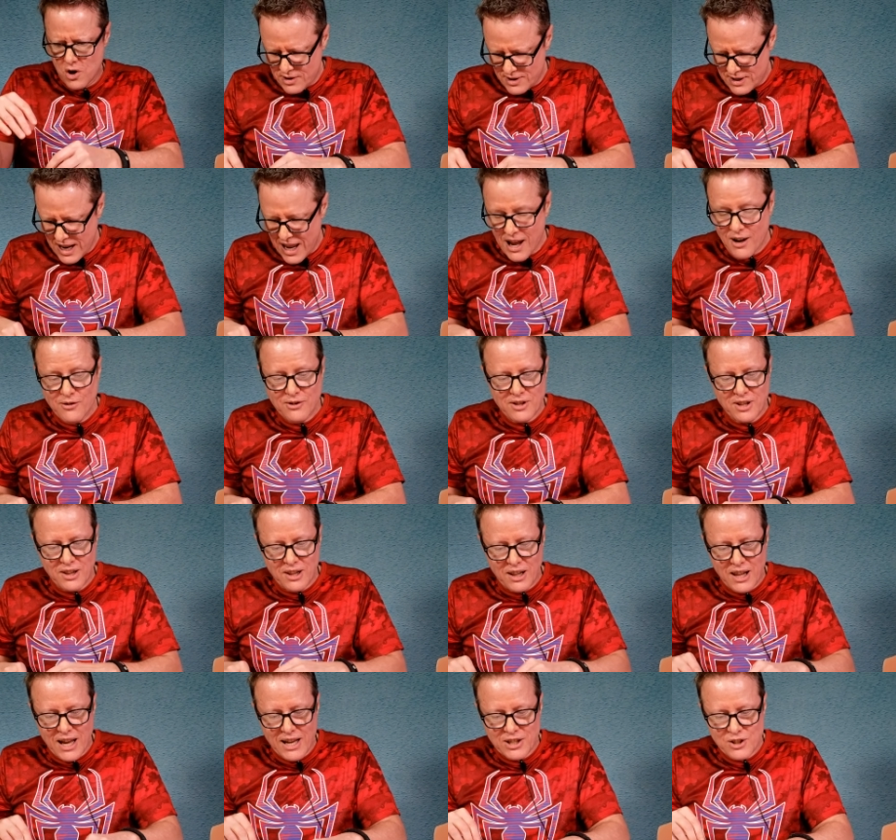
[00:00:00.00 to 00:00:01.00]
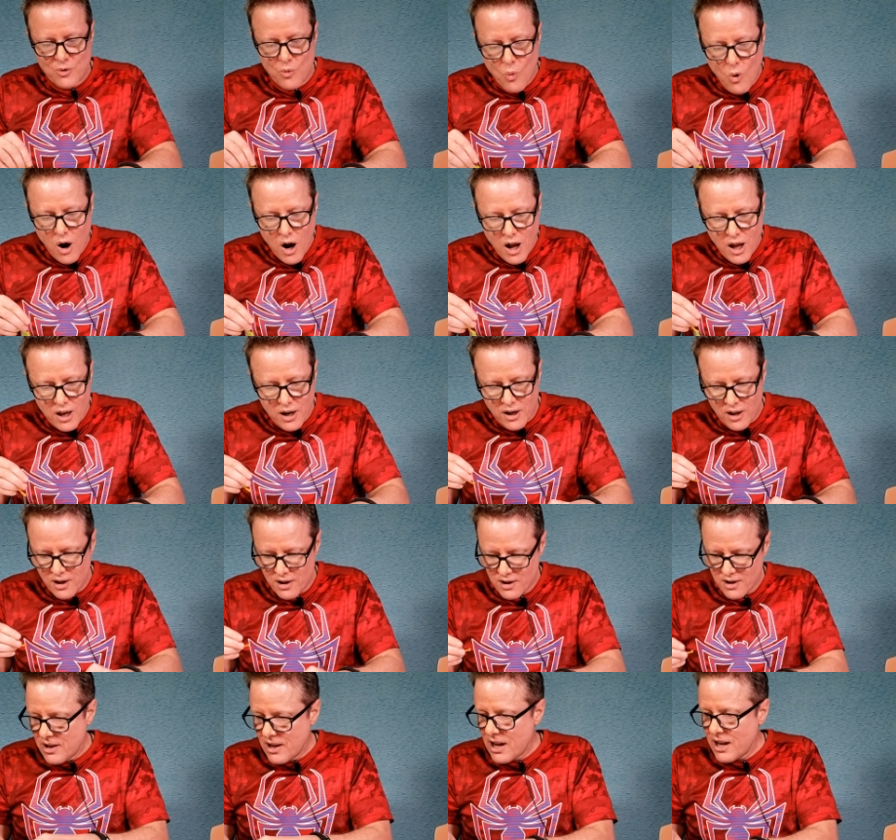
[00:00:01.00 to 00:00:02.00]
down to the last one.
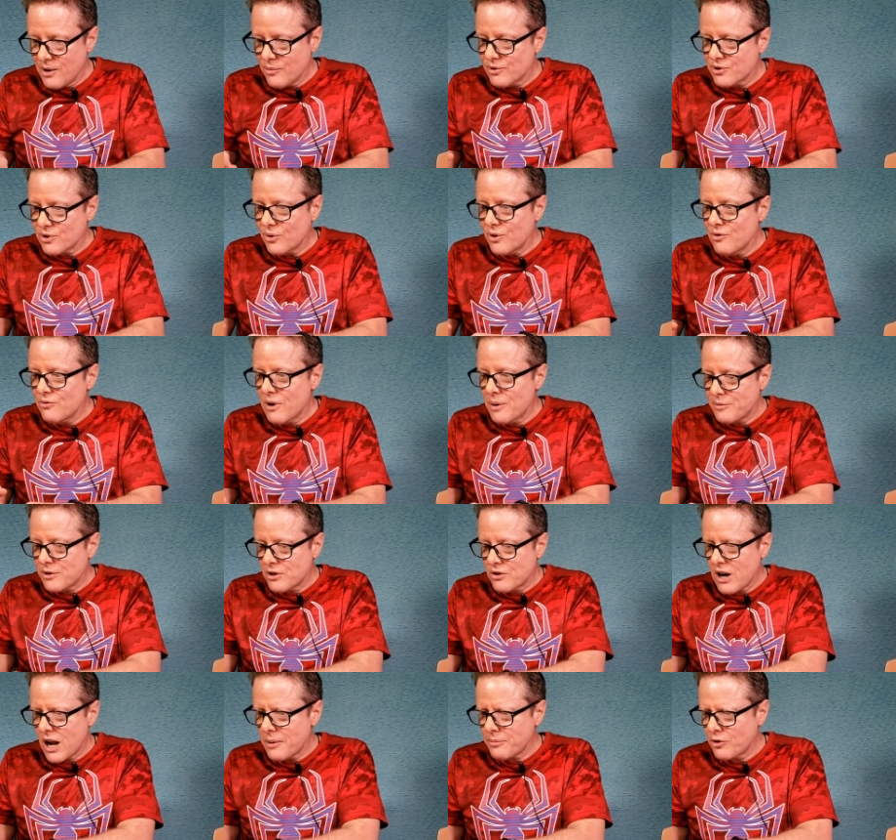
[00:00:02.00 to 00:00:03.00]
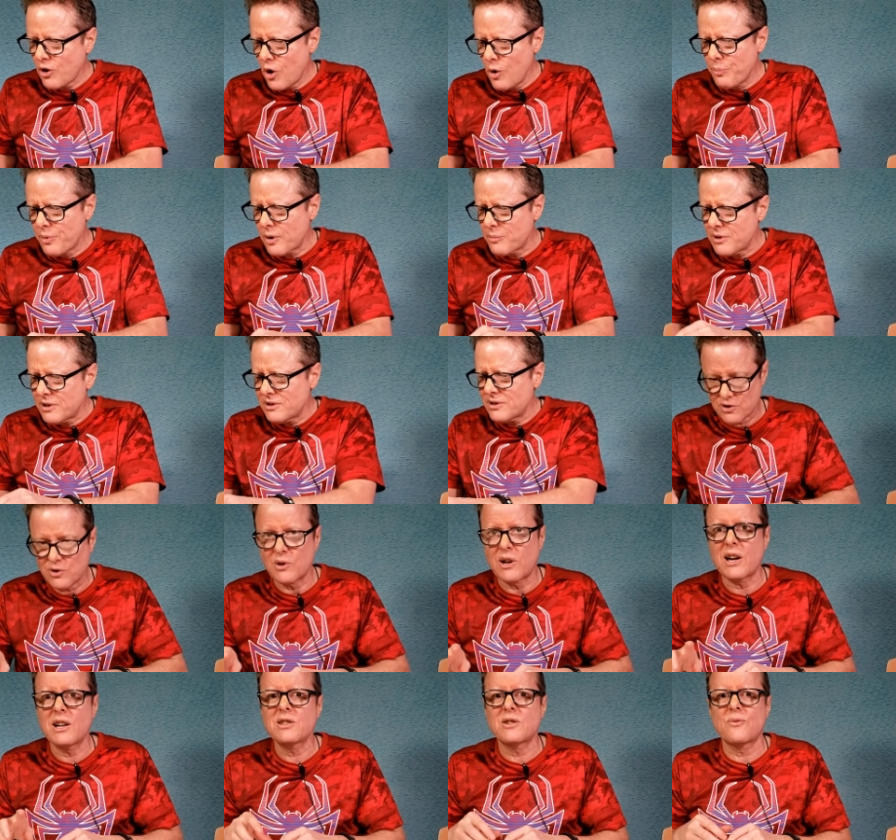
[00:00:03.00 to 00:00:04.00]
And it was already ripped and cracked open. I mean, so
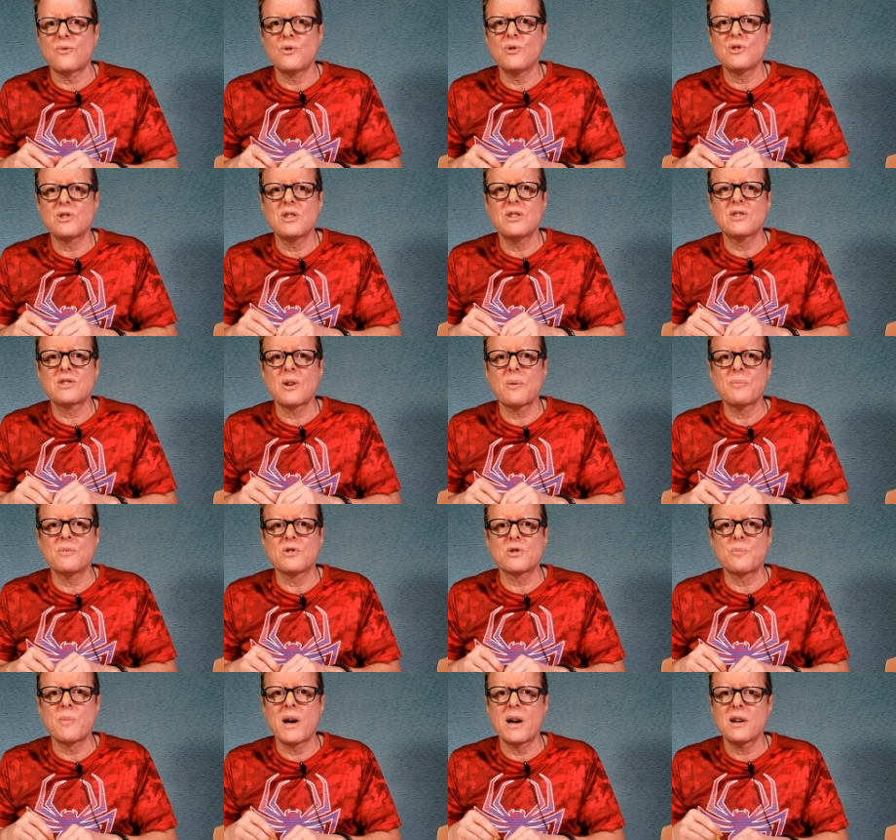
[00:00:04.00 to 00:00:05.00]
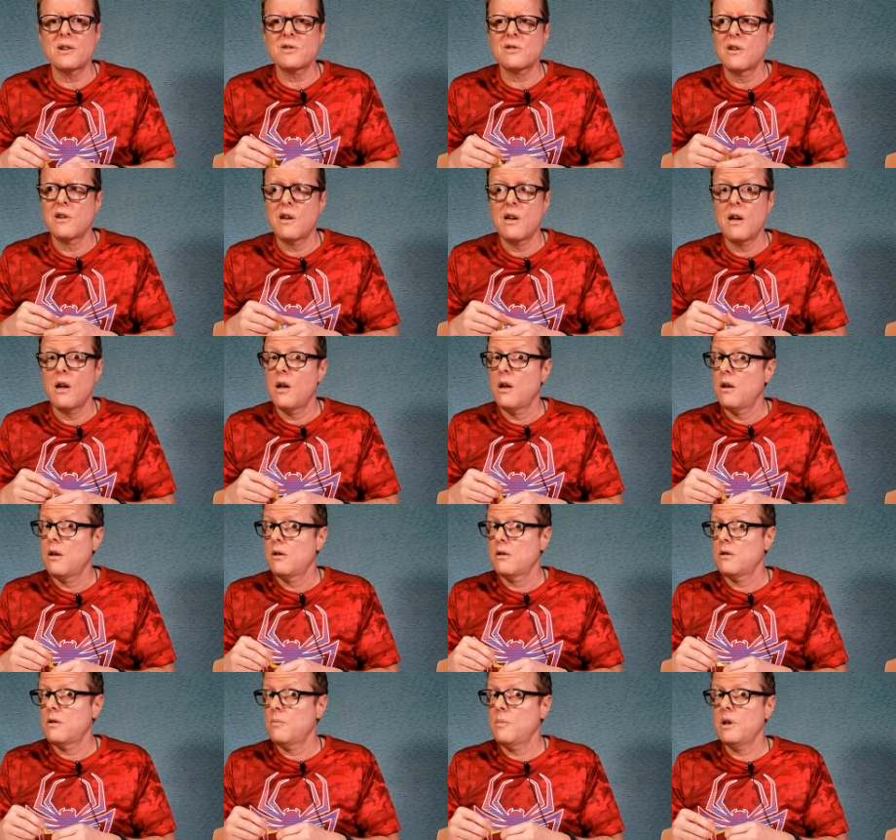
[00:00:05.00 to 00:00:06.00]
guys, if you see something smashed,
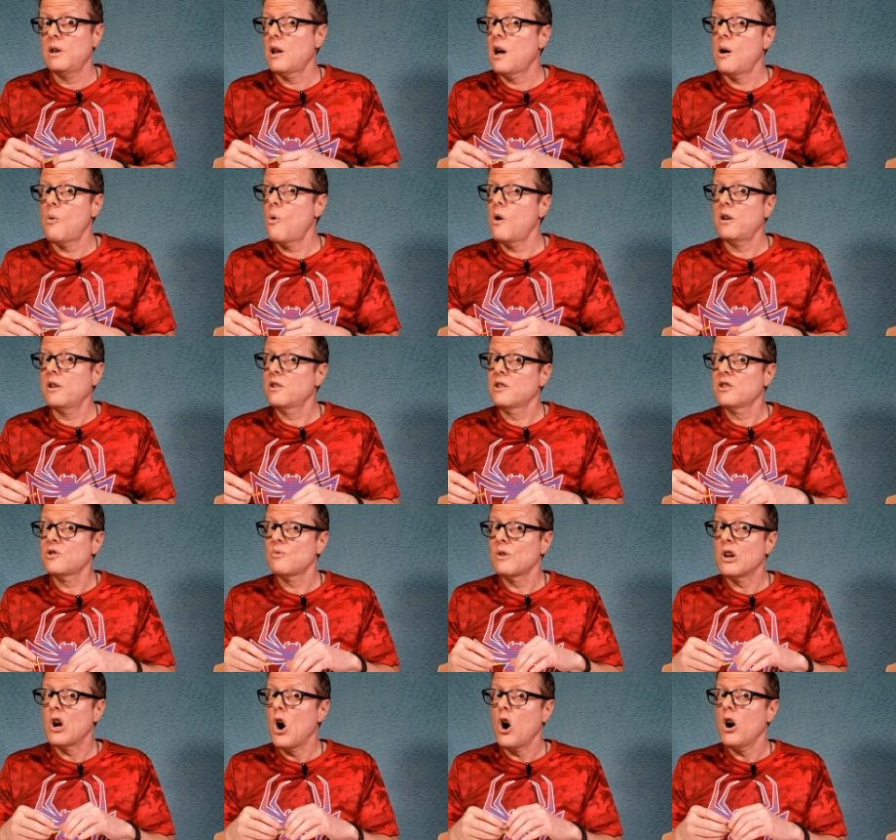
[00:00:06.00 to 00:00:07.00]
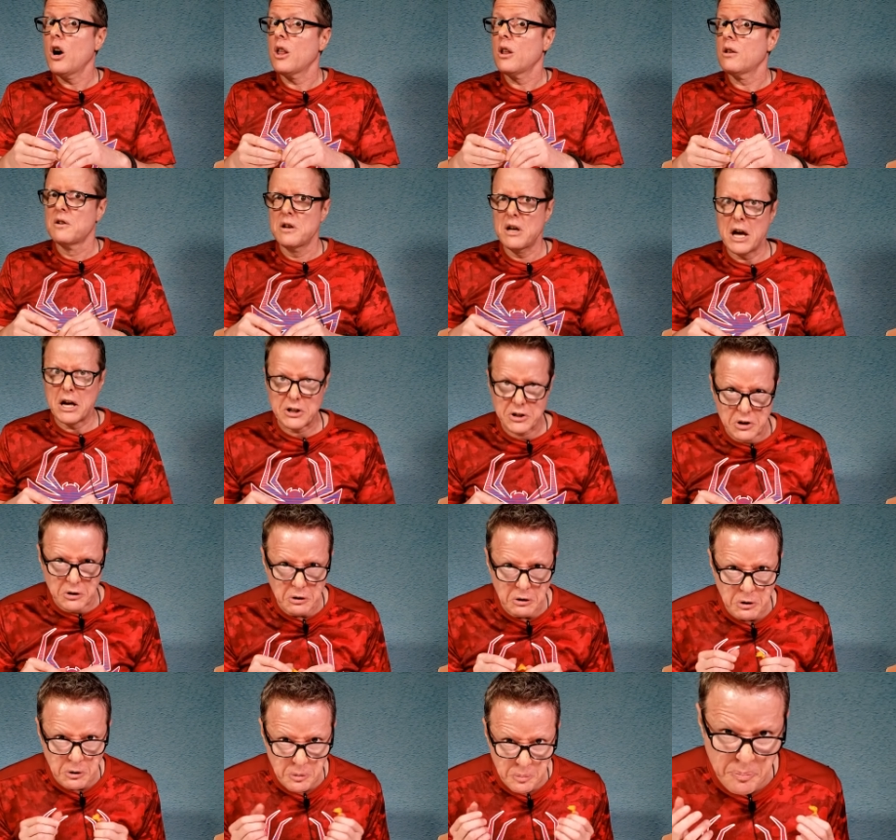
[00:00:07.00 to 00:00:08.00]
you may not want to disregard it at your
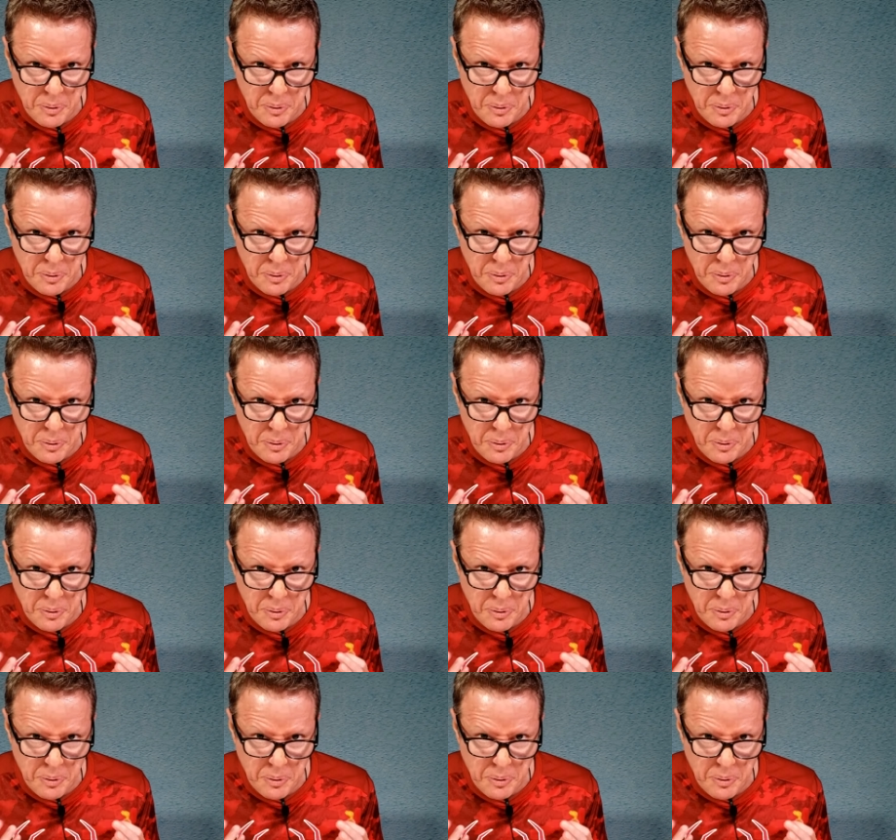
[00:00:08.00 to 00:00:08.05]
own